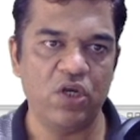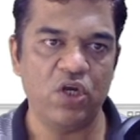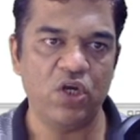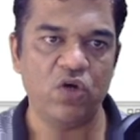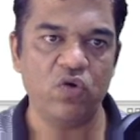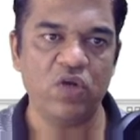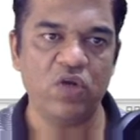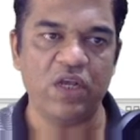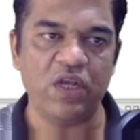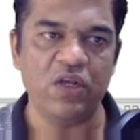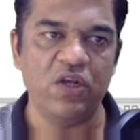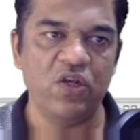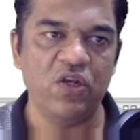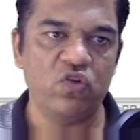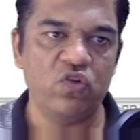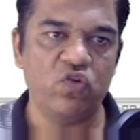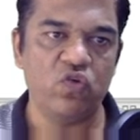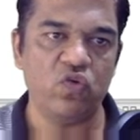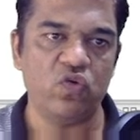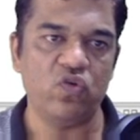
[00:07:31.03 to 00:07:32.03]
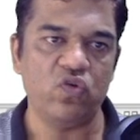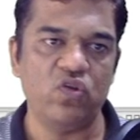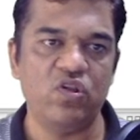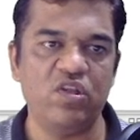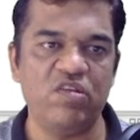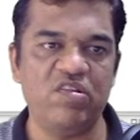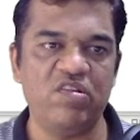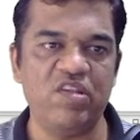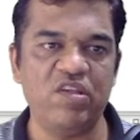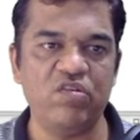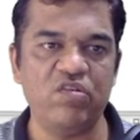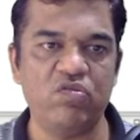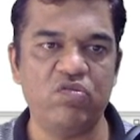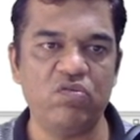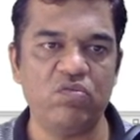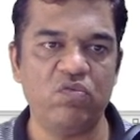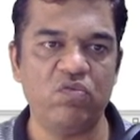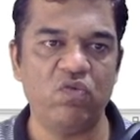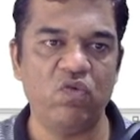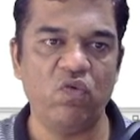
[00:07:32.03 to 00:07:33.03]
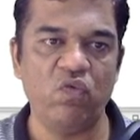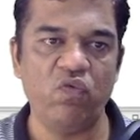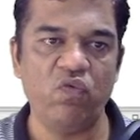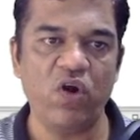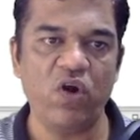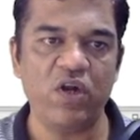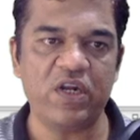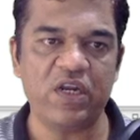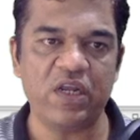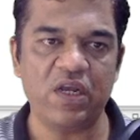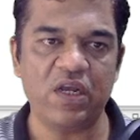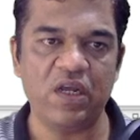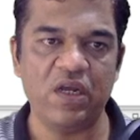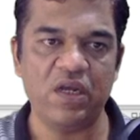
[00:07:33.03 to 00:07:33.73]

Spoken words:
Okay, so this is what